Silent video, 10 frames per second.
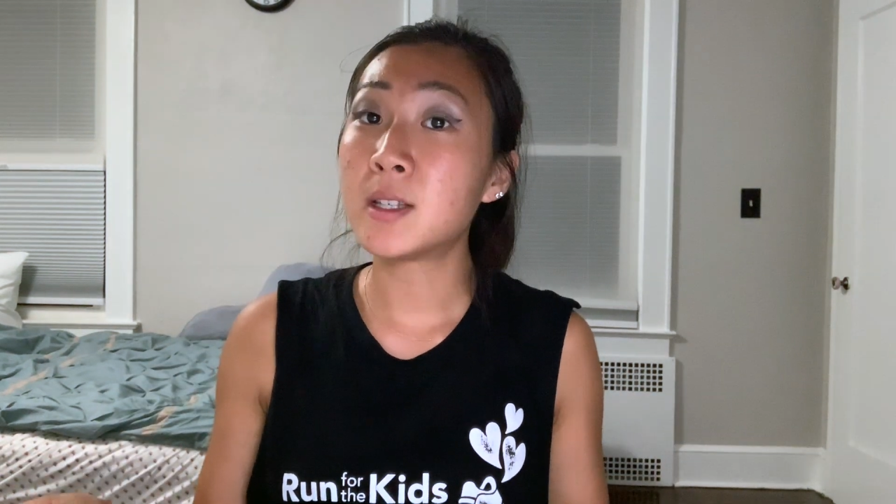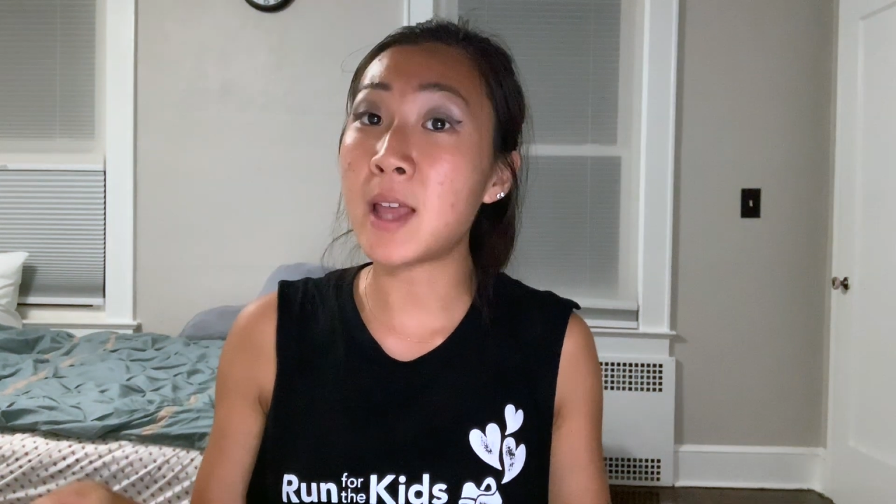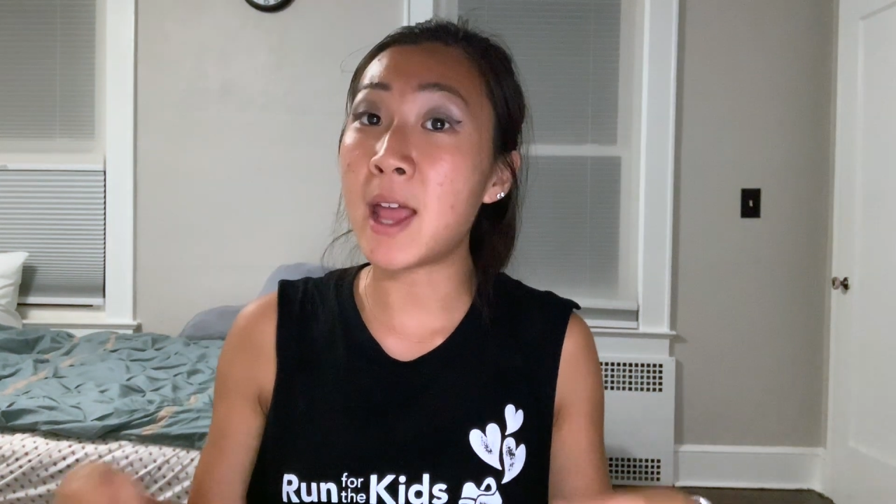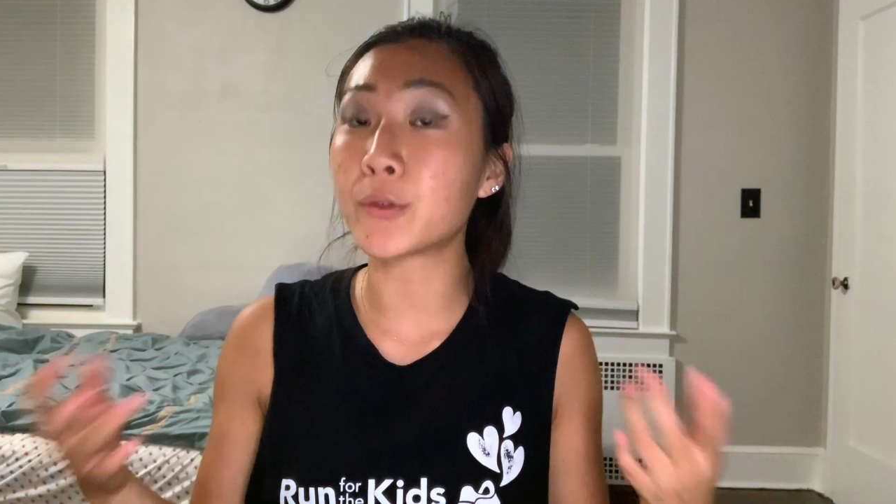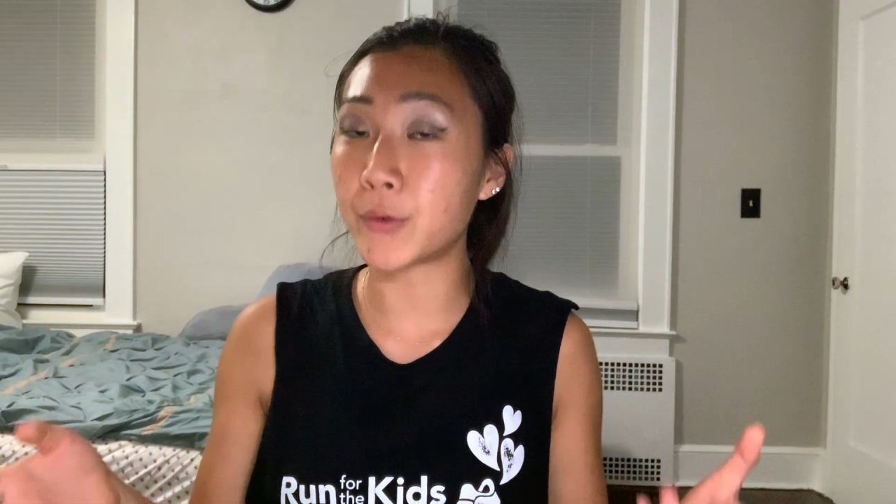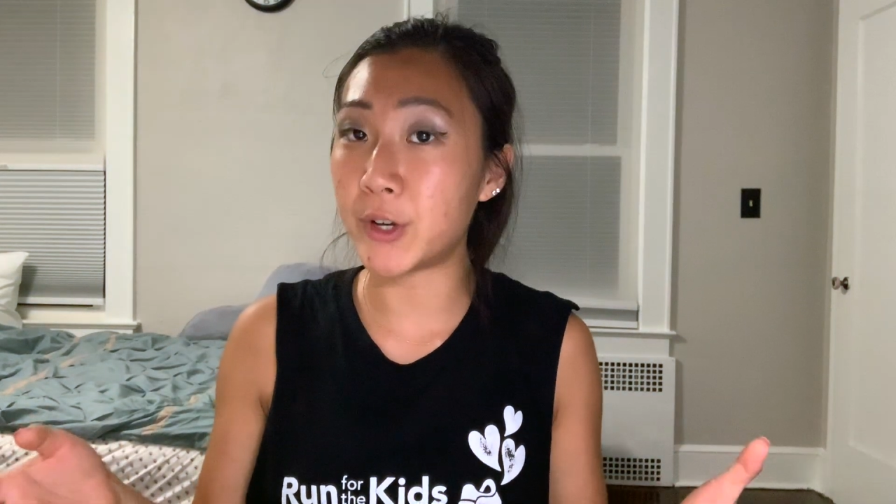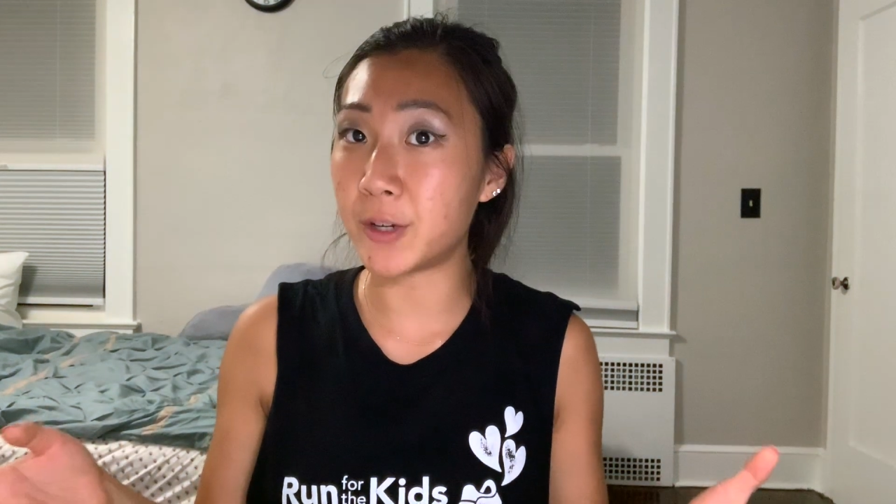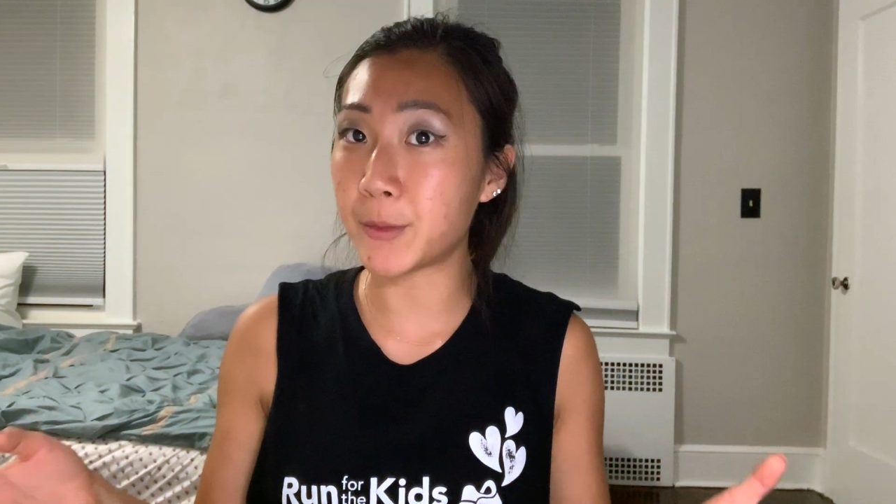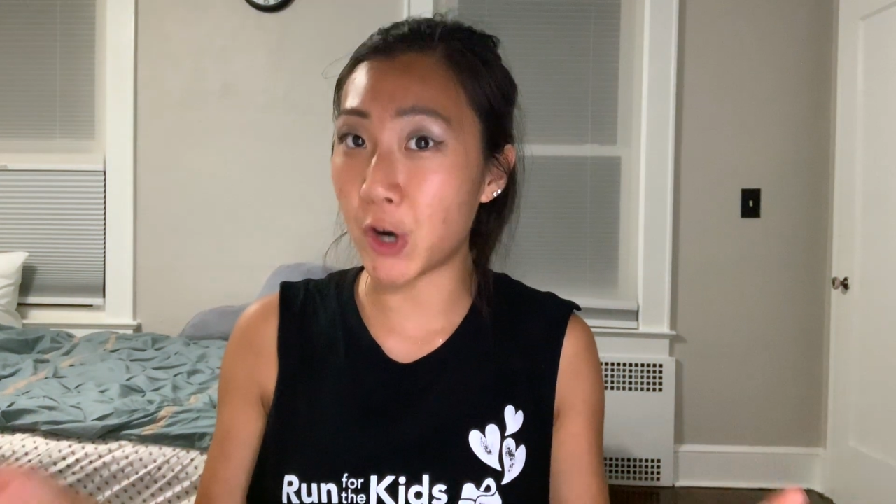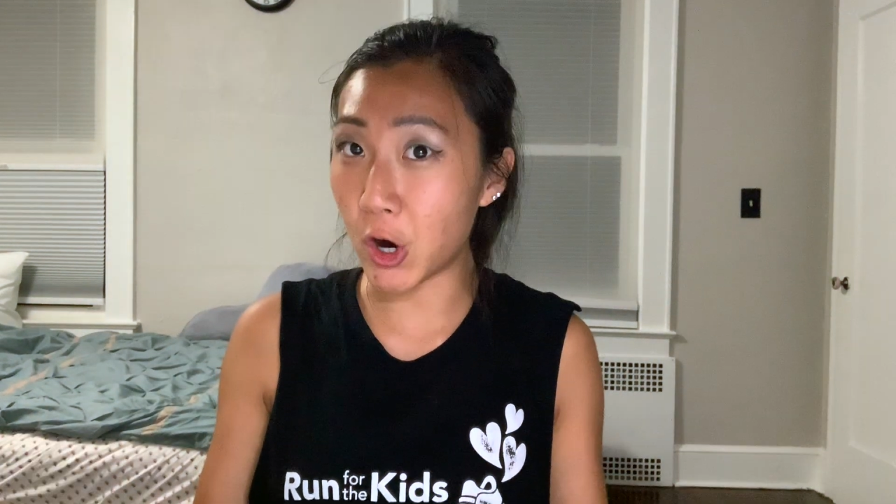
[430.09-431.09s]
to any
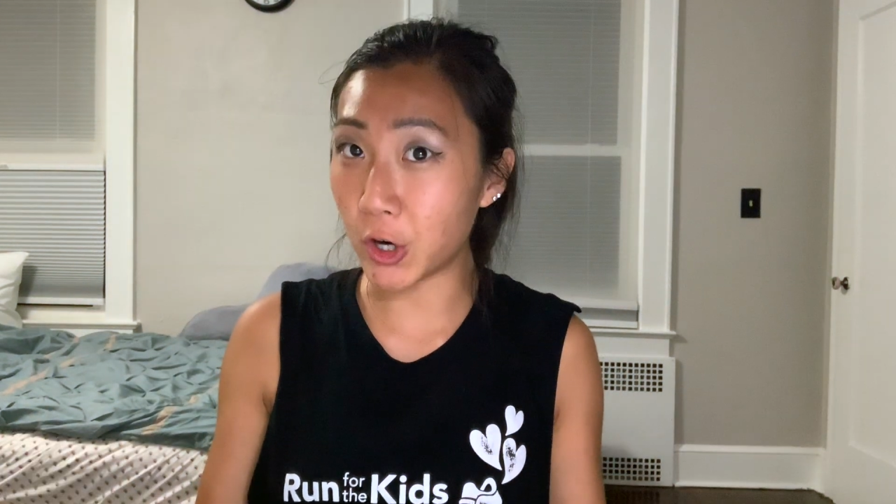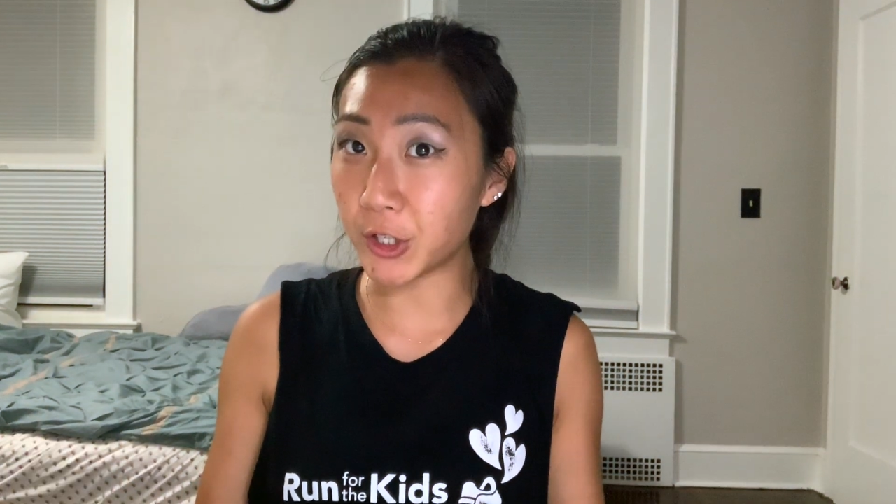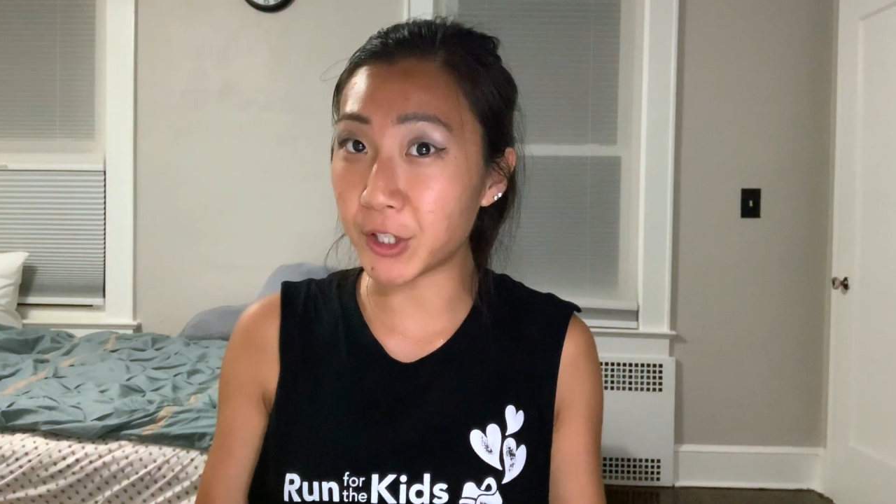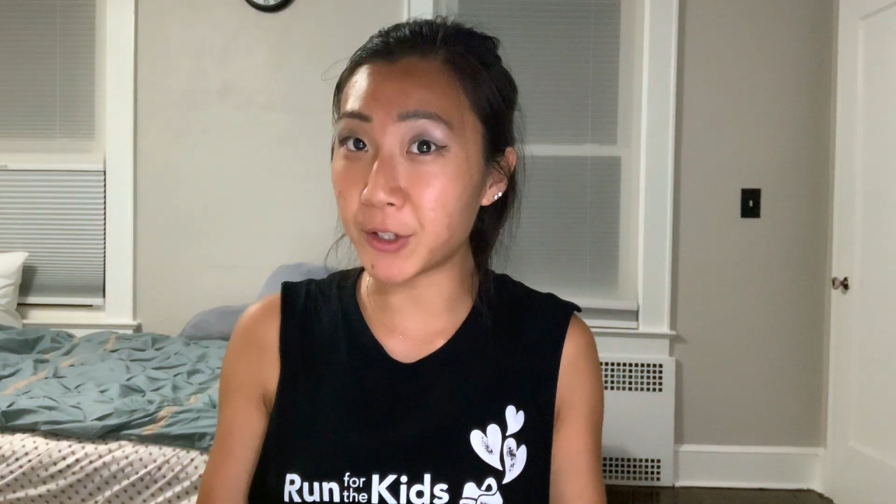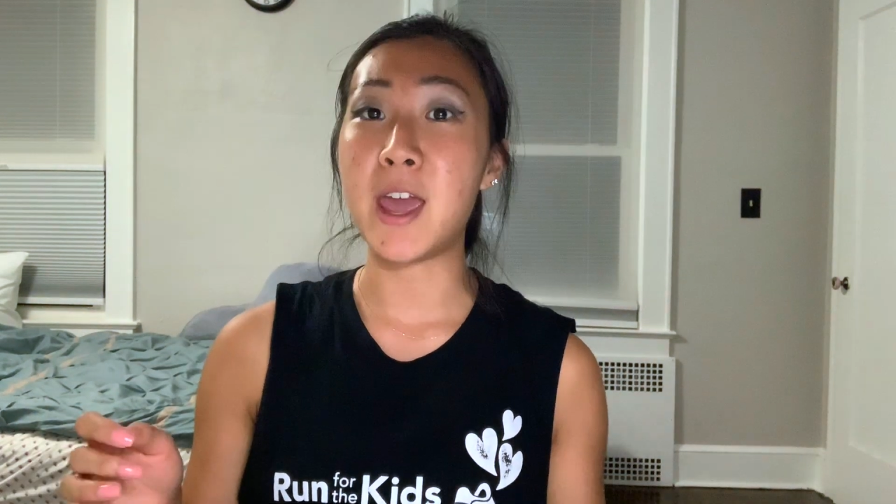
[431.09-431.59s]
Freedom card.